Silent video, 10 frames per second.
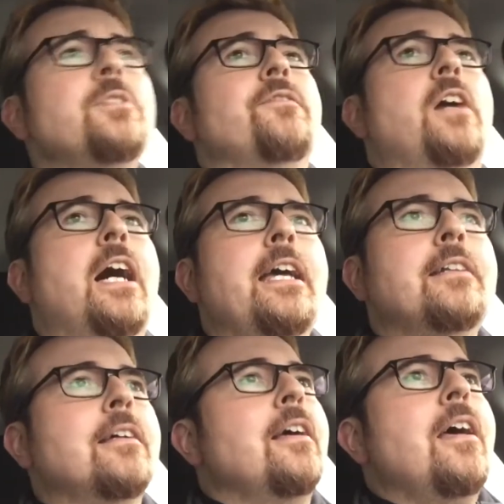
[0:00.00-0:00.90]

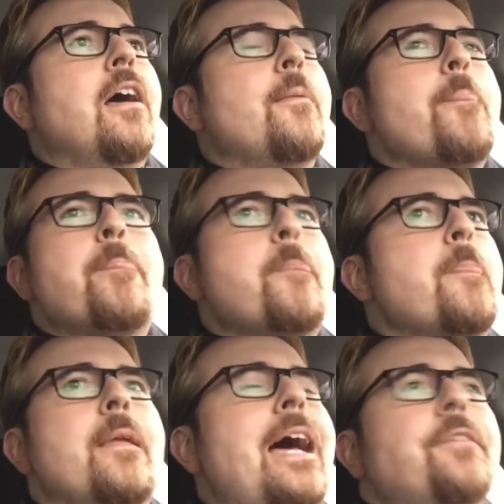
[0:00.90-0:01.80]
Devine,
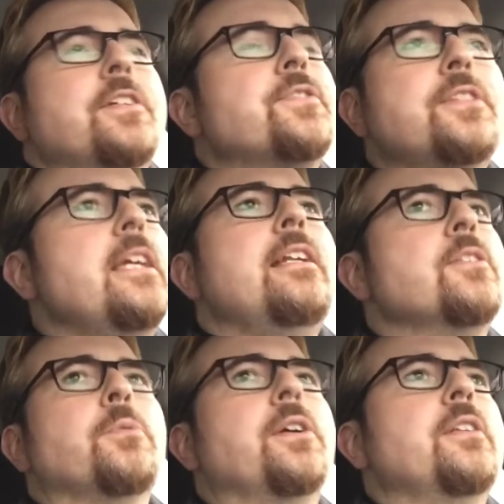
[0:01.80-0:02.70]
after seeing
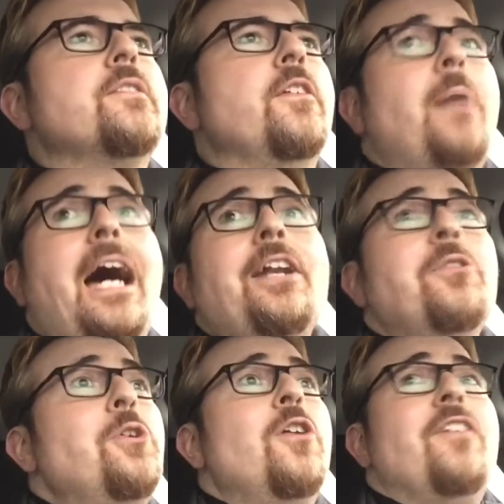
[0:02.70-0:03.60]
his work in this film, I
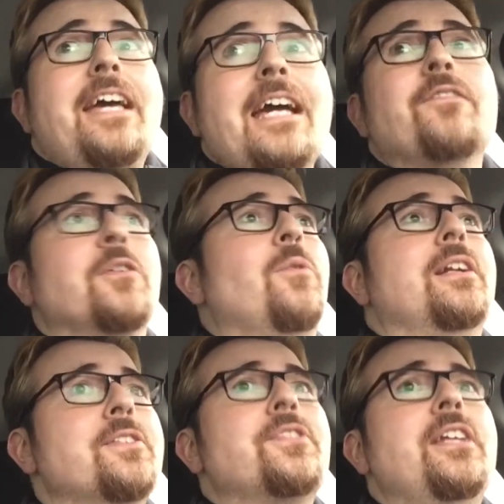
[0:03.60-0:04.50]
don't know if I ever
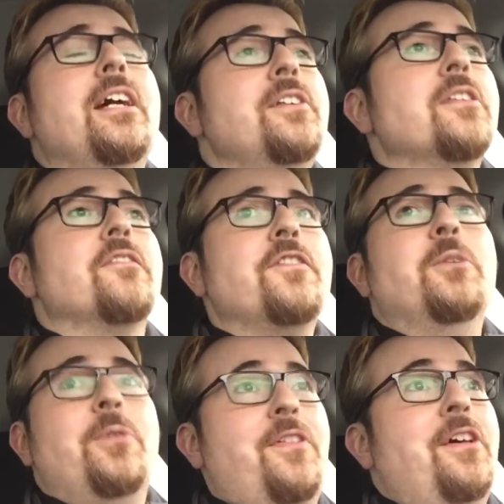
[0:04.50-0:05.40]
want to see another
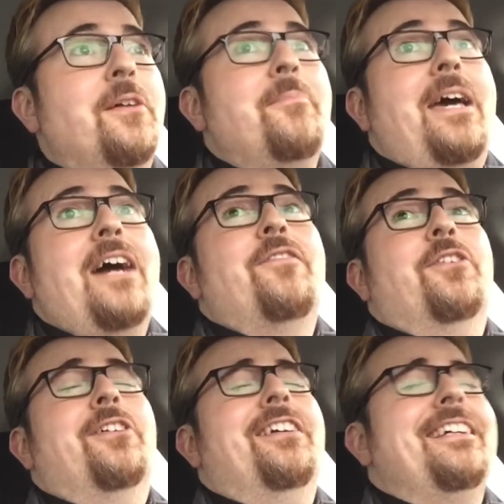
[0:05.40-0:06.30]
film with him
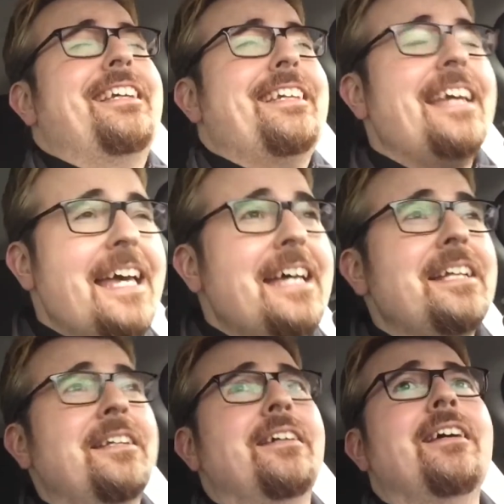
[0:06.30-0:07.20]
ever
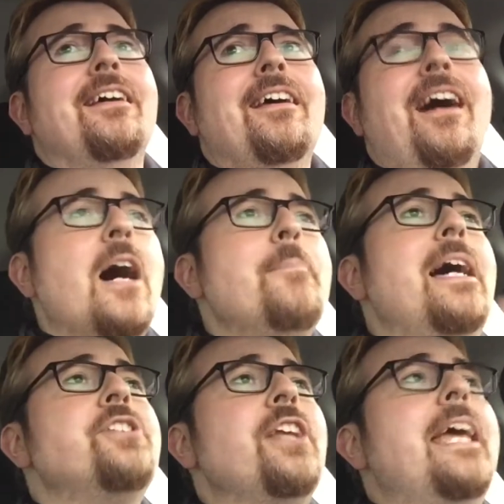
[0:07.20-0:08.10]
again.
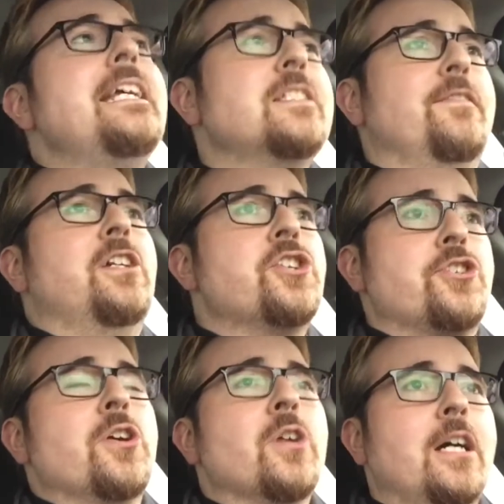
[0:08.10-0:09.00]
Imagine Ace
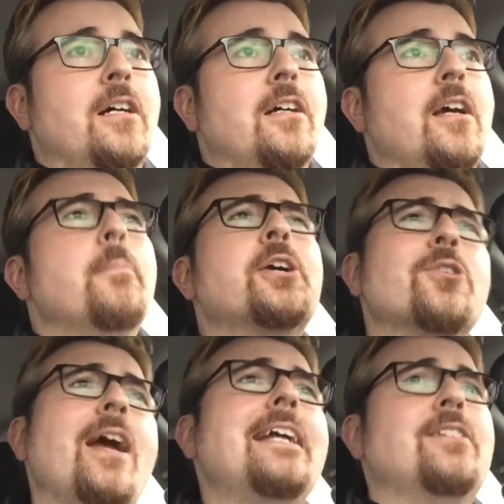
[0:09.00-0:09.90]
Ventura, but
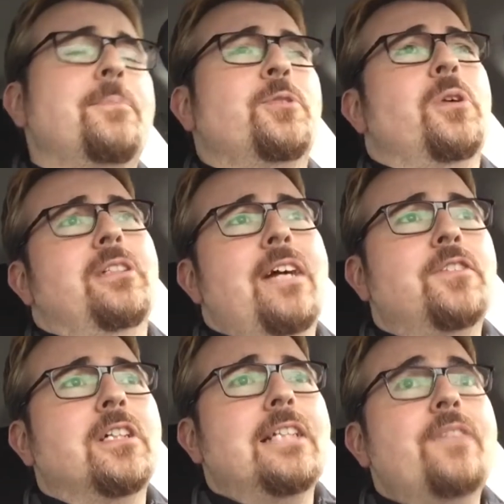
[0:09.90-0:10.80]
cranked up to a
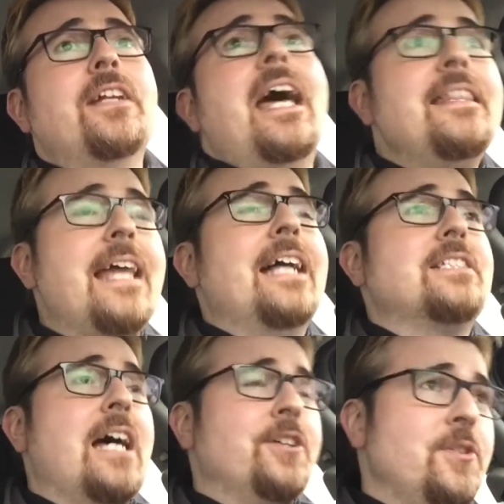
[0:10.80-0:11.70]
level 11, and
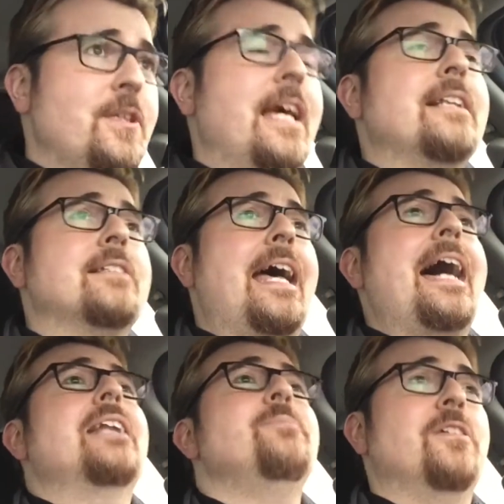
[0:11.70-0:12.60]
that's how you get to
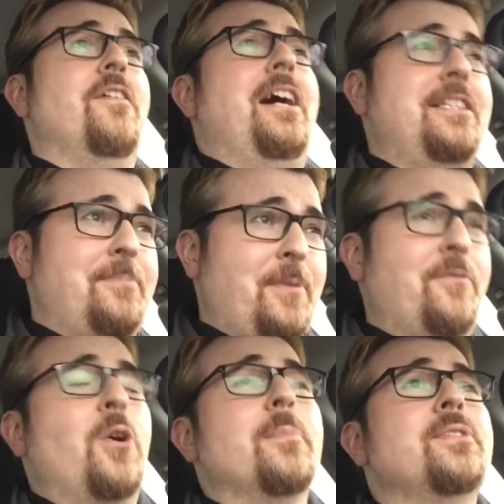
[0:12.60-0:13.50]
Adam Devine's
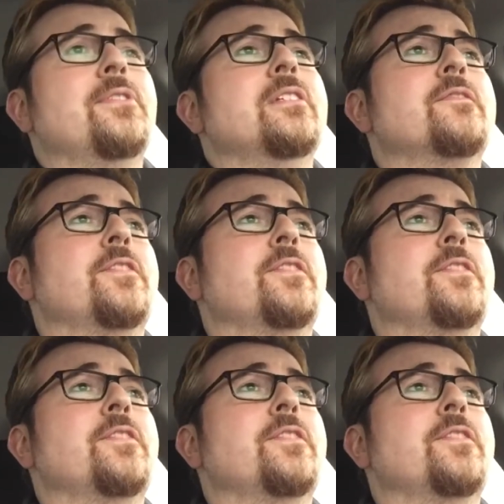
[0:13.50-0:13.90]
performance in this